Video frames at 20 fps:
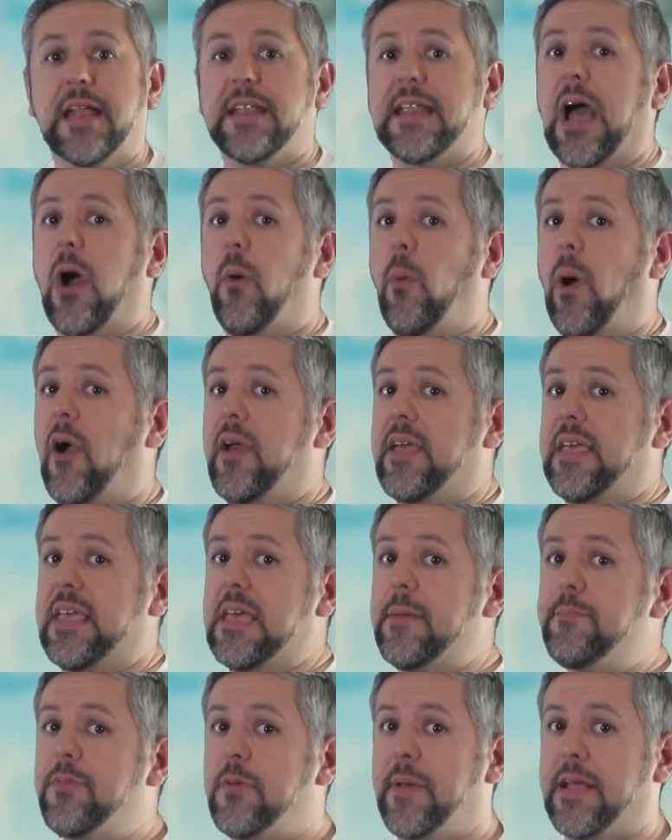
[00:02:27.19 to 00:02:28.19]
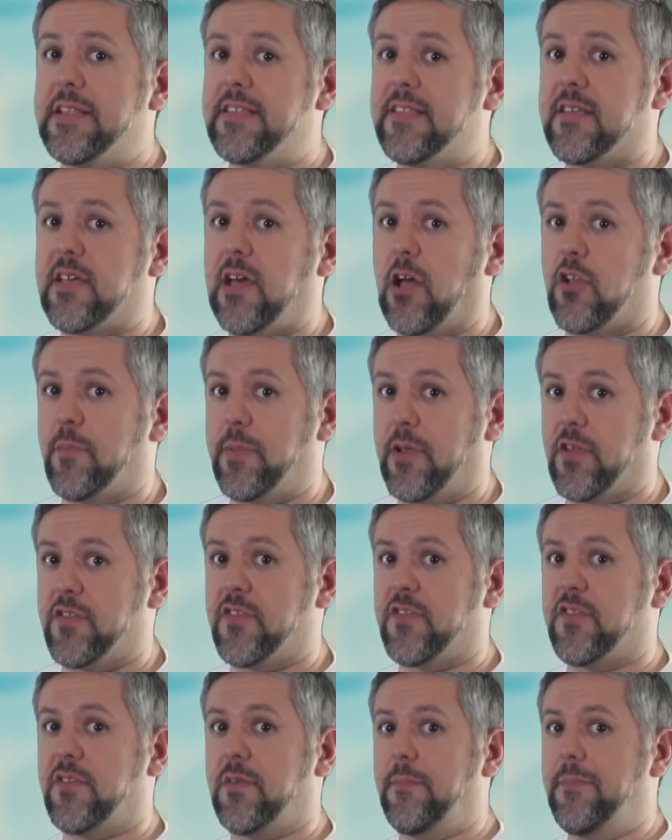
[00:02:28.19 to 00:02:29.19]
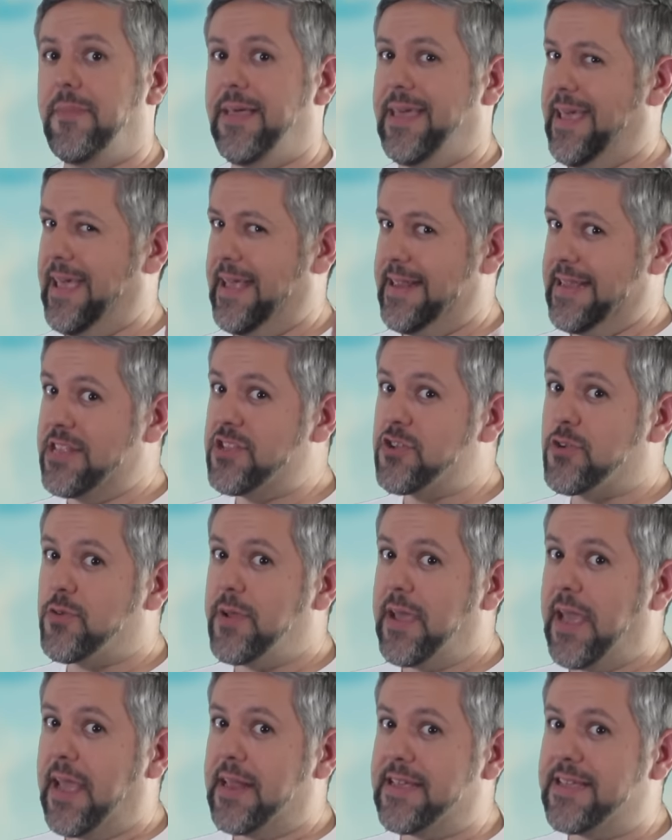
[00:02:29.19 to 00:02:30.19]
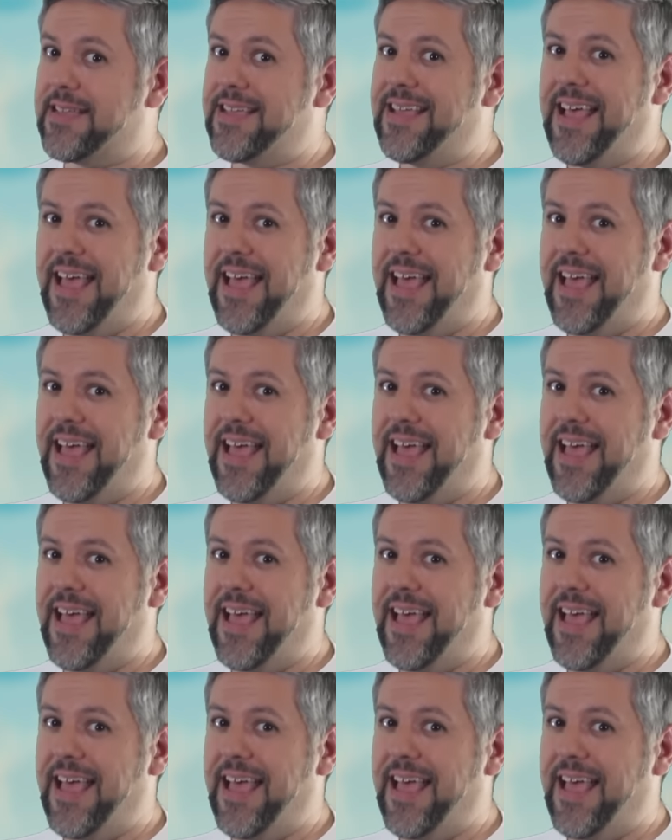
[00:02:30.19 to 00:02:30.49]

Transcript: Now, while he implemented the color belt system, he didn't create it.